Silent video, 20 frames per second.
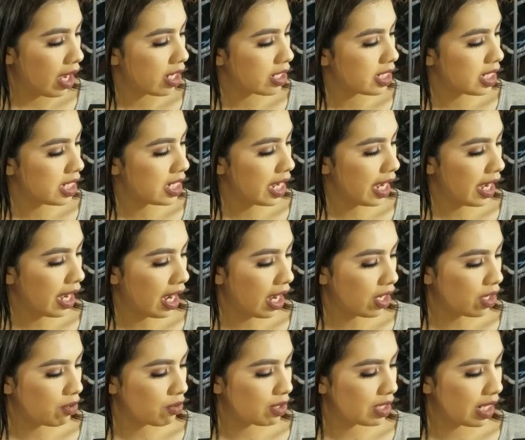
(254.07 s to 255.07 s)
Today I
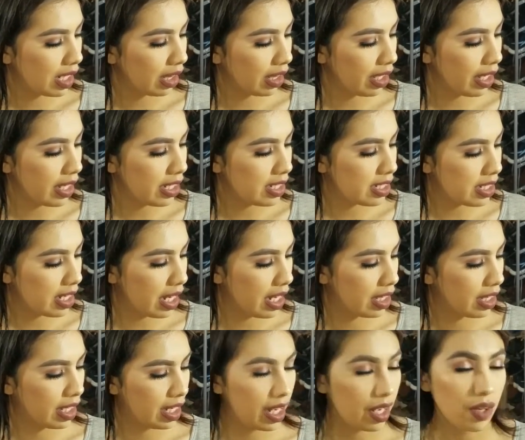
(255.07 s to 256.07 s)
use Lit,
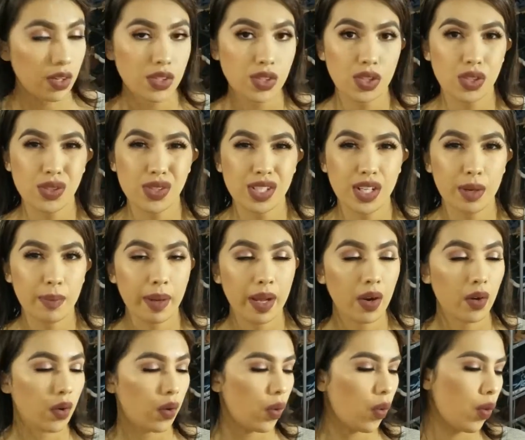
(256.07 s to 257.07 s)
and then I also use it in my
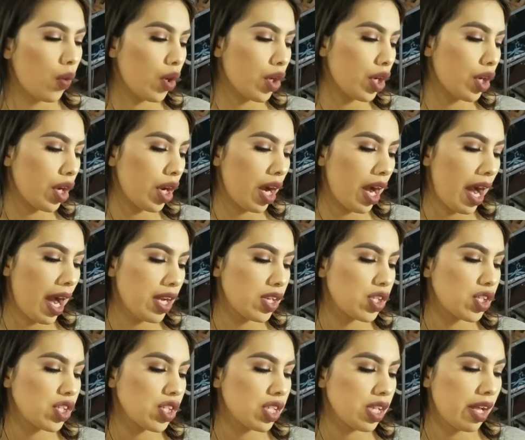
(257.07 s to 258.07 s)
inner corner. I
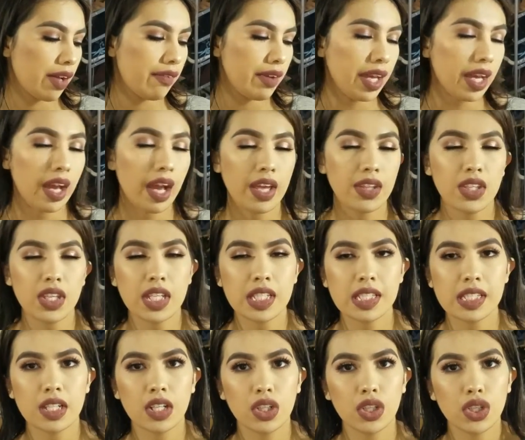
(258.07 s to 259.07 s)
just love it. I think it's
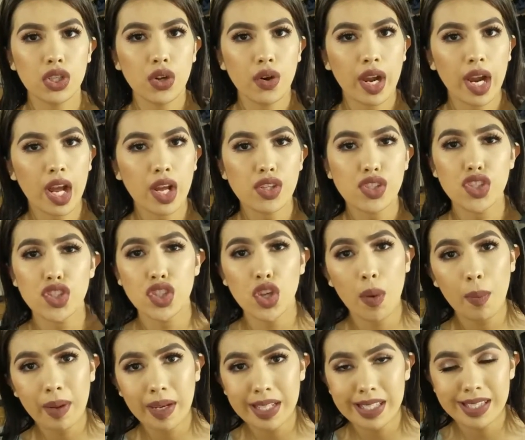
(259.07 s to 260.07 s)
going to look great on so
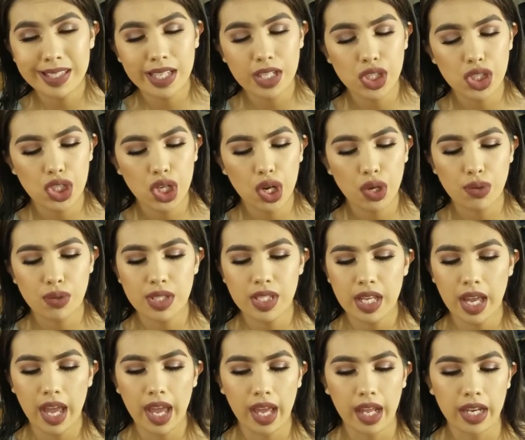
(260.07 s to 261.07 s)
many skin tones,
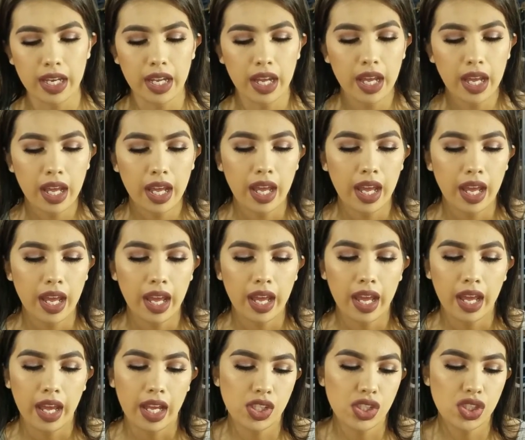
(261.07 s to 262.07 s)
and
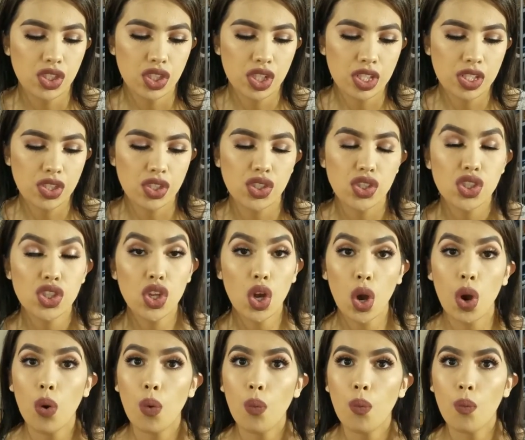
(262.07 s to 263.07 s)
it's just
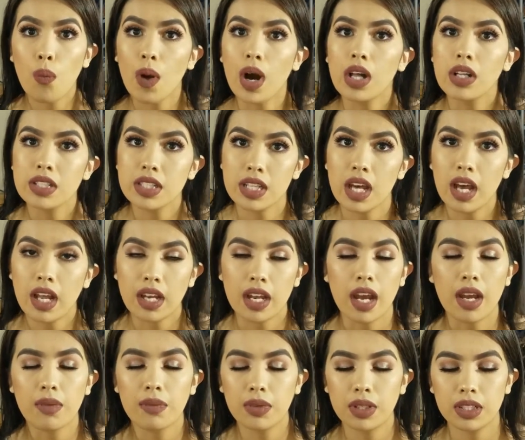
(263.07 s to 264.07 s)
so well done.
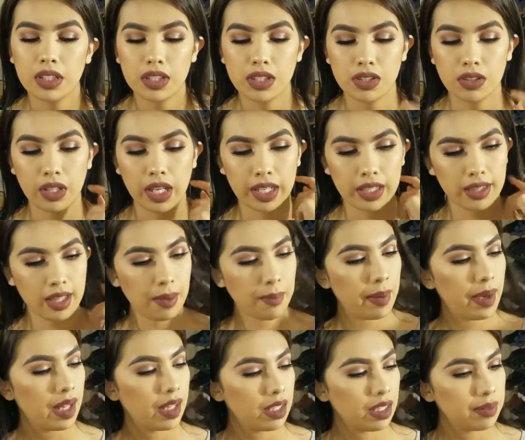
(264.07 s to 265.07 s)
I really do like that
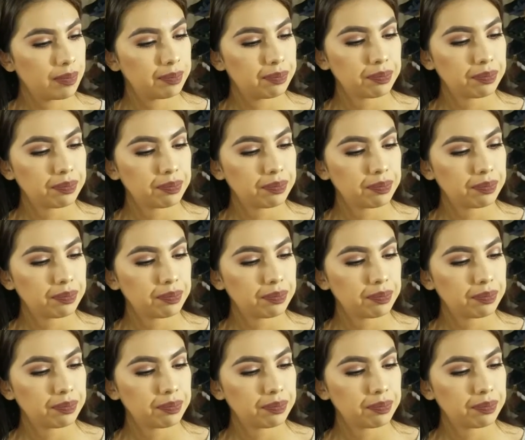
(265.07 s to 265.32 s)
palette